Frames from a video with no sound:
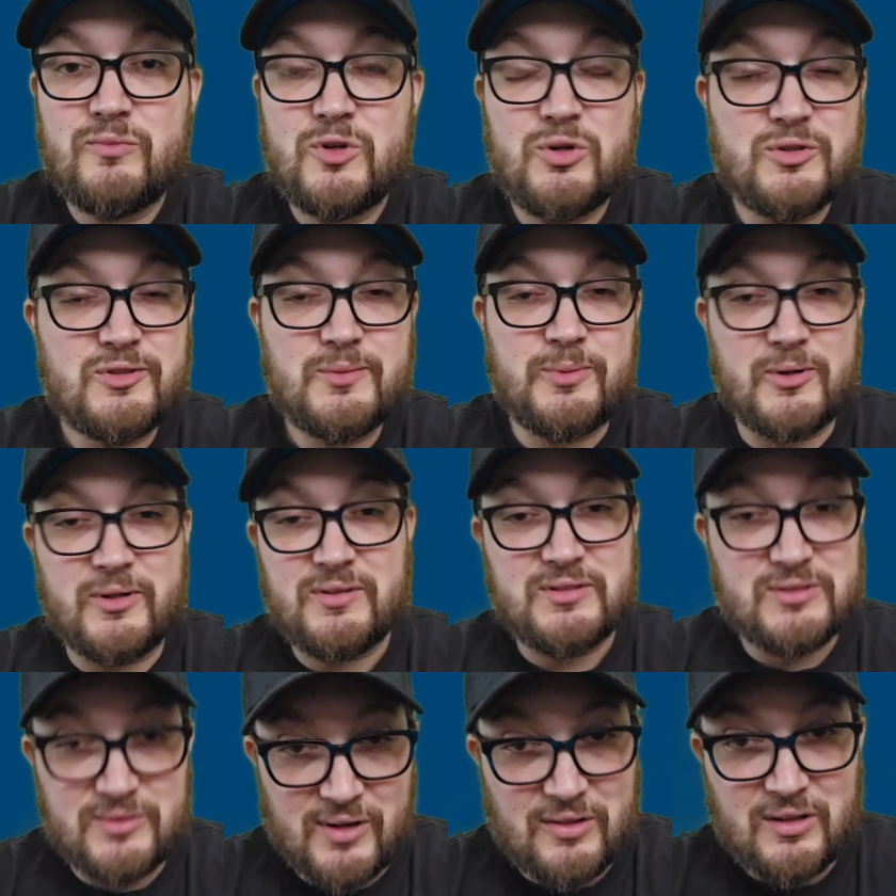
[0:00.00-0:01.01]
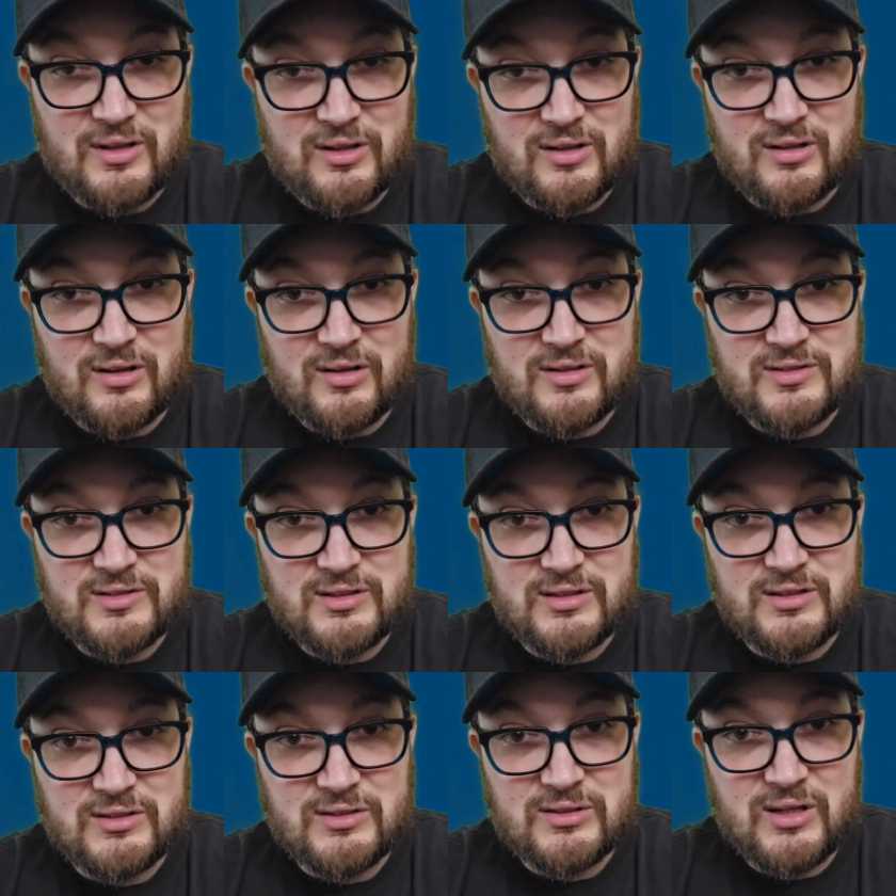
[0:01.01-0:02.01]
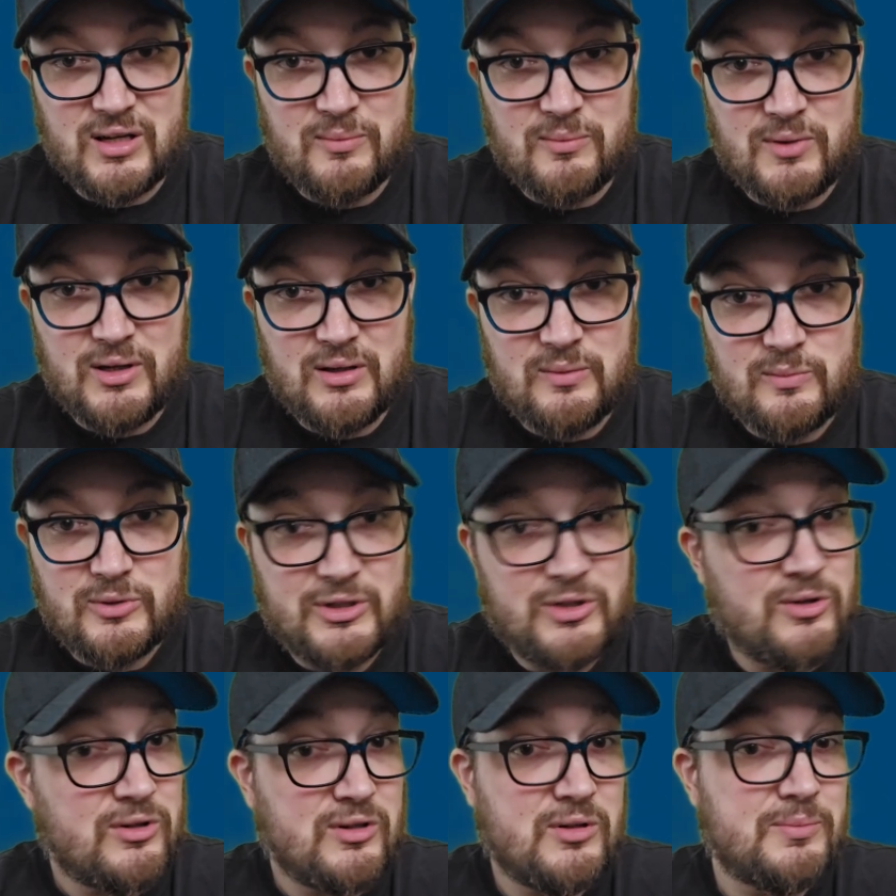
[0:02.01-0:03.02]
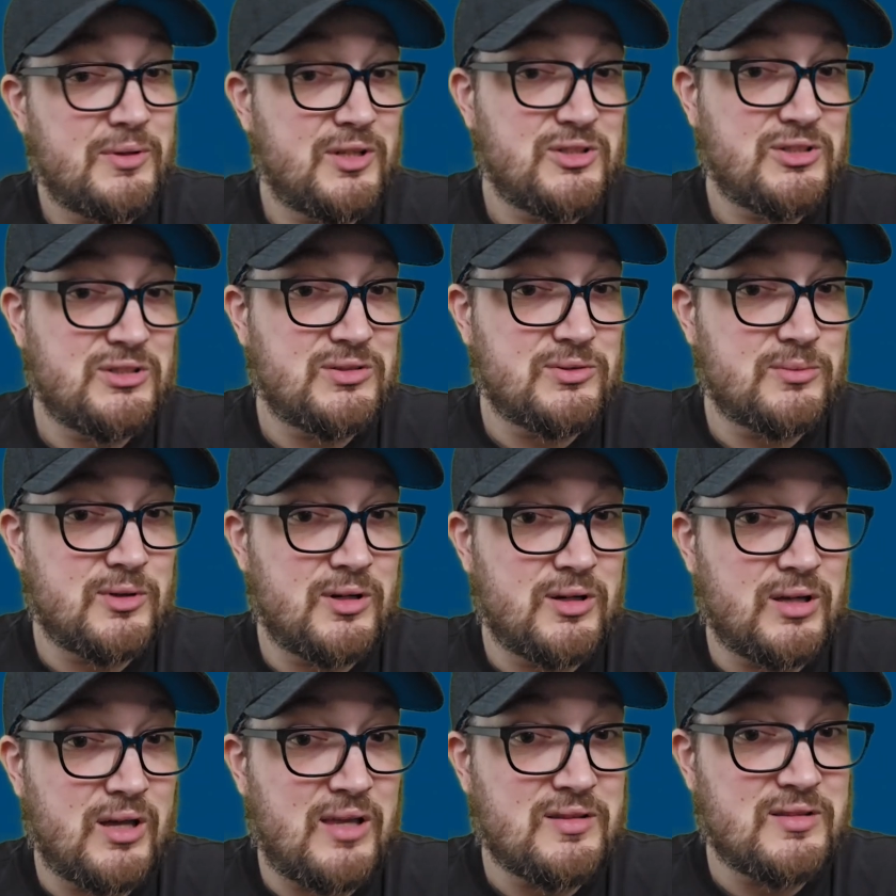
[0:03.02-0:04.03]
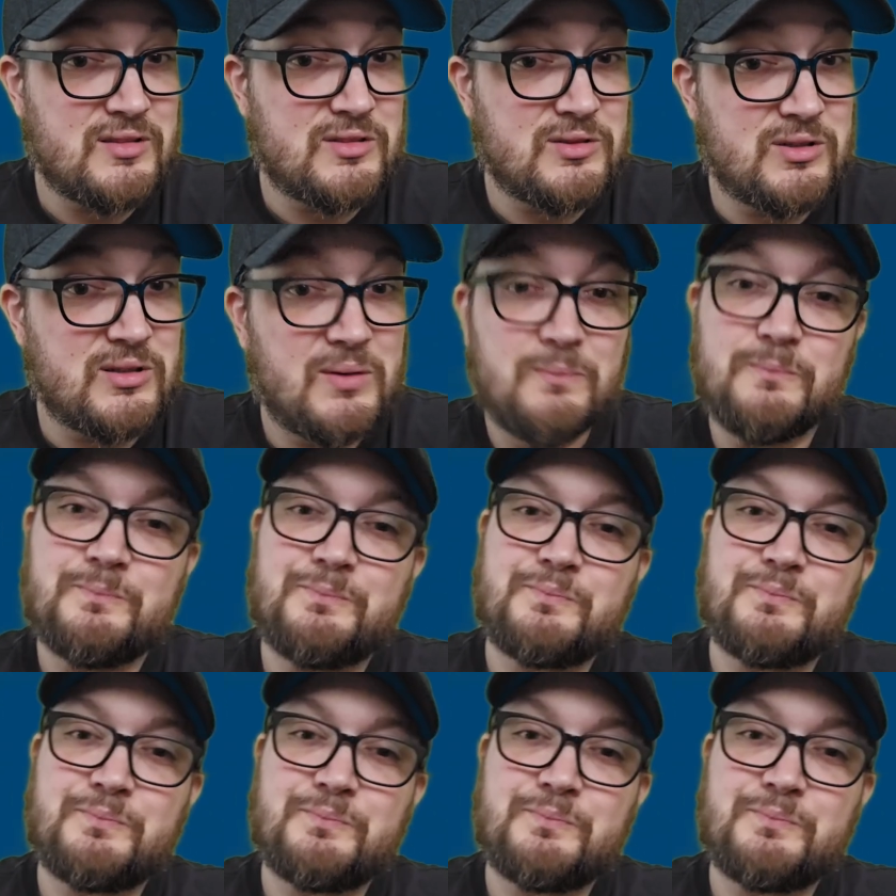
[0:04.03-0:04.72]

Go support this friendly young artist on Instagram and pre-order her plushies from her Etsy store.